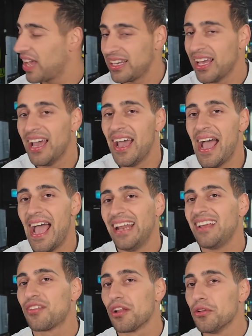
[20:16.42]
seen,
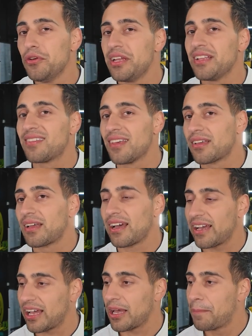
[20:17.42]
and he's alluding to
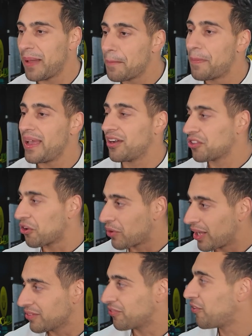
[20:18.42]
Khabib being on the
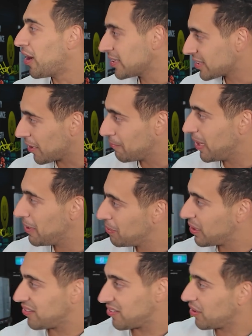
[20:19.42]
run, find
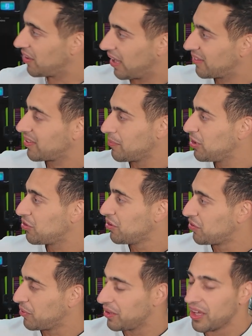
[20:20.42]
Khabib, because he's had some
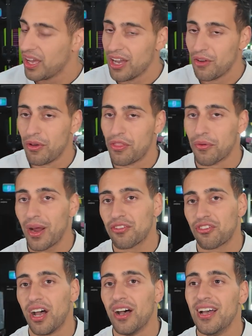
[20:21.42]
issues with
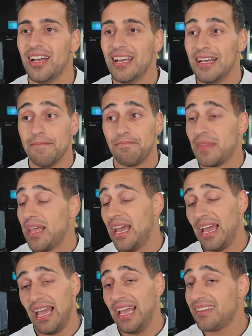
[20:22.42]
Russia.
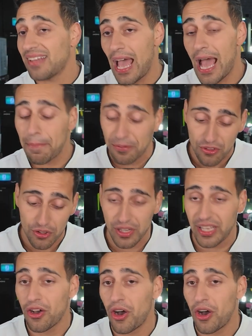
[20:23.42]
He's absolutely